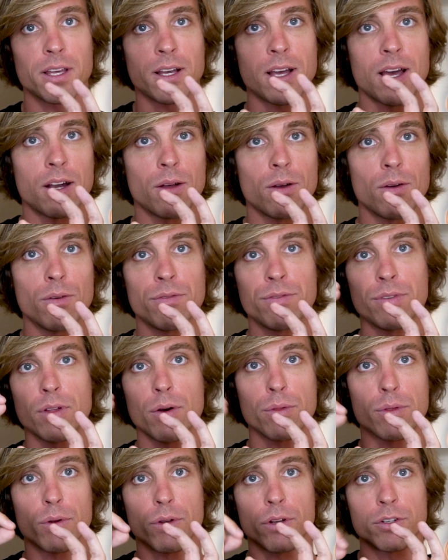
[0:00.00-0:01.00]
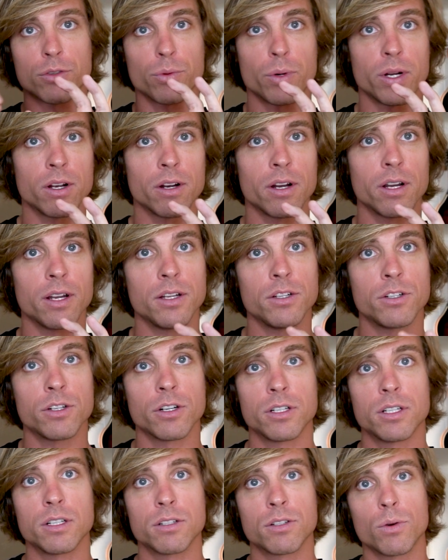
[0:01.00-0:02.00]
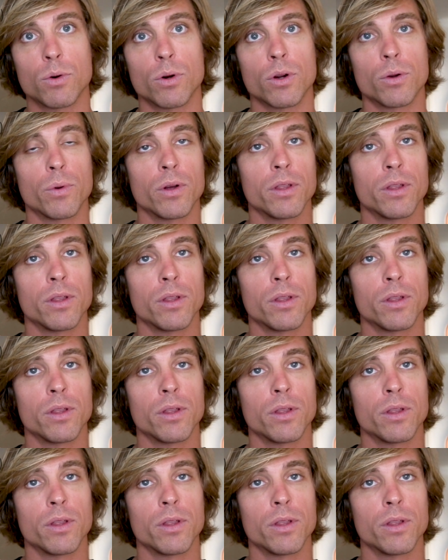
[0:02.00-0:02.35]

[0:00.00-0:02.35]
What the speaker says: they kind of flow through your Twitter and into your Discord,